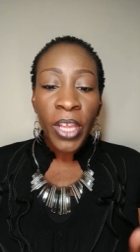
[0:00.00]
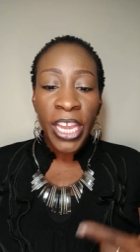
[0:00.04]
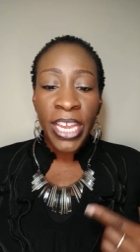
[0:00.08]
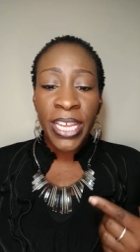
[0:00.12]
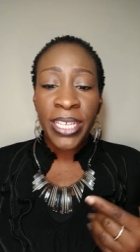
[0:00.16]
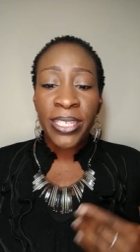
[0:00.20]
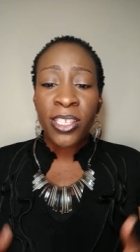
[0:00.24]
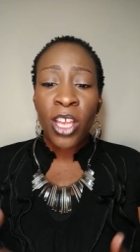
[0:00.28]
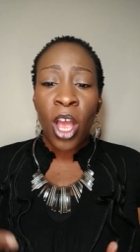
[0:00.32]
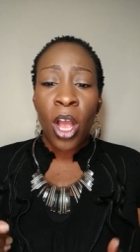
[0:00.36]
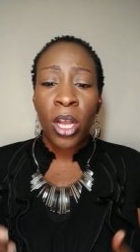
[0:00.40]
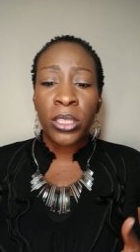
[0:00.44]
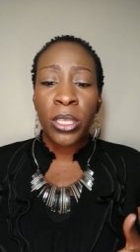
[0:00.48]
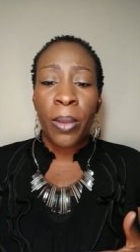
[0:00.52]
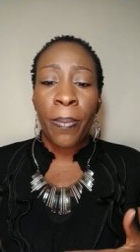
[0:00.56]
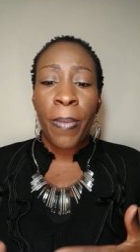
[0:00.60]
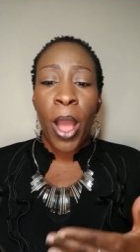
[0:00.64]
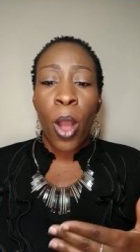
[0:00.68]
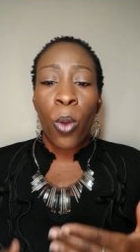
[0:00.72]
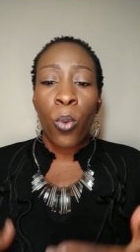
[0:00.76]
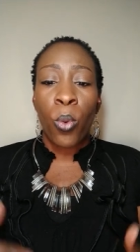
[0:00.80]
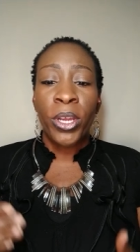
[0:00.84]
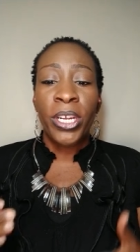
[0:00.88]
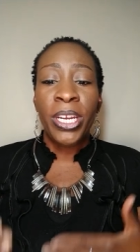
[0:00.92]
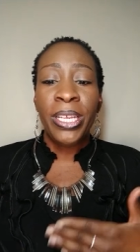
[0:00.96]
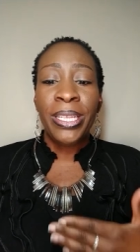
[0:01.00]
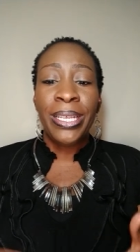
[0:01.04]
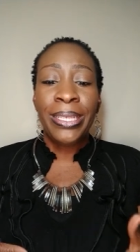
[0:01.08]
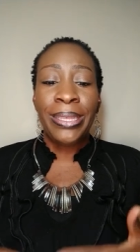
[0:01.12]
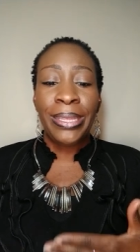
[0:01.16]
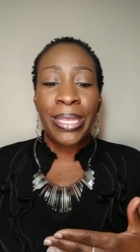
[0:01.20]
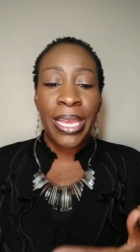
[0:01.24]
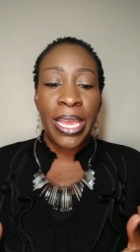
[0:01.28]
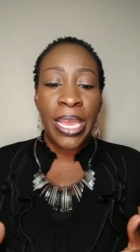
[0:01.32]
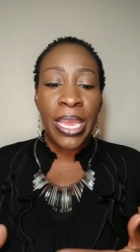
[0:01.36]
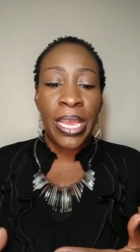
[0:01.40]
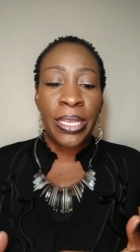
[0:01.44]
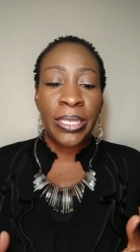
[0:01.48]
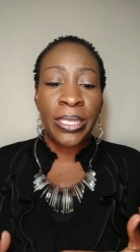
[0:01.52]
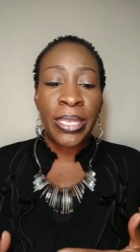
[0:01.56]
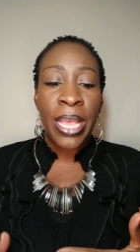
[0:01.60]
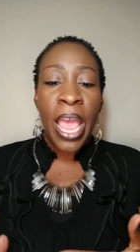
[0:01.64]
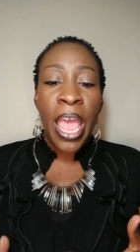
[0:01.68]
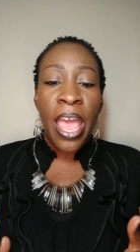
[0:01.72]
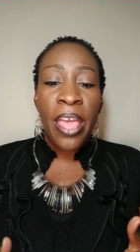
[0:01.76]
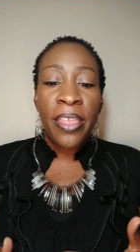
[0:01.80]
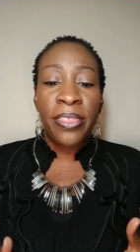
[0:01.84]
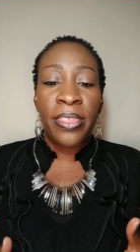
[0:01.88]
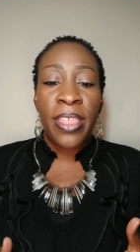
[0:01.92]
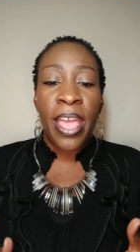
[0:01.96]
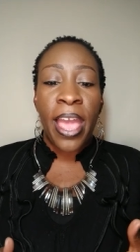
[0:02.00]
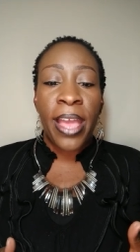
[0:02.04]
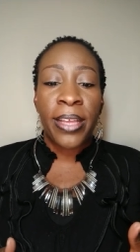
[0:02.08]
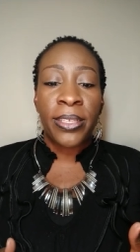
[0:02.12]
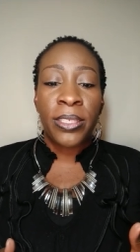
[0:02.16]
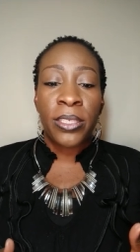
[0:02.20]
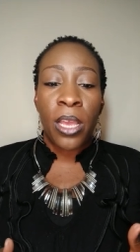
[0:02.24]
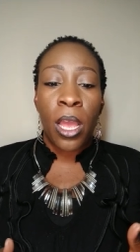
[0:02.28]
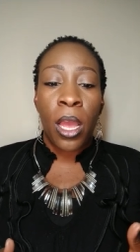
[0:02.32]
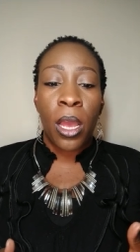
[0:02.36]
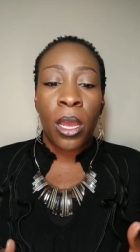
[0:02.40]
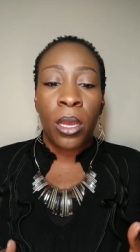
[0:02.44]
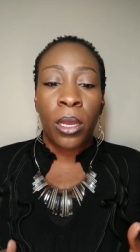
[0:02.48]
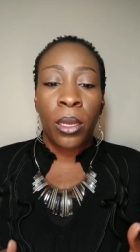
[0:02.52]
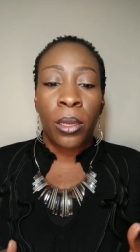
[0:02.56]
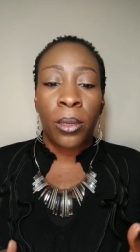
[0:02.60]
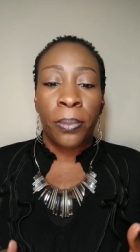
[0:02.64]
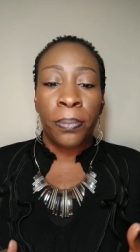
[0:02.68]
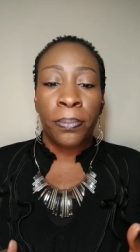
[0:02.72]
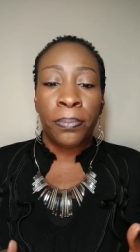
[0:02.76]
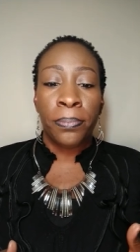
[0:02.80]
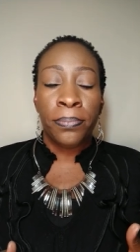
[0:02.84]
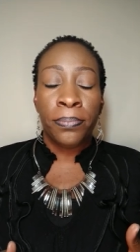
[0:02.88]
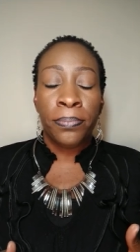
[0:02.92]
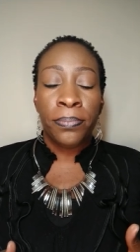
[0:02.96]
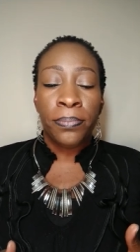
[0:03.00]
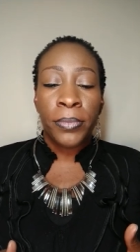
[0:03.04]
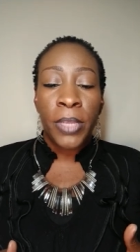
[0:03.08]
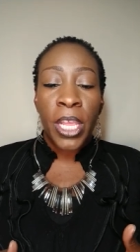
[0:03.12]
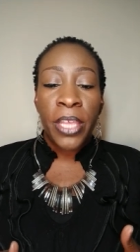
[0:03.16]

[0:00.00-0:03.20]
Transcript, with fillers: it talked about one of the things that um,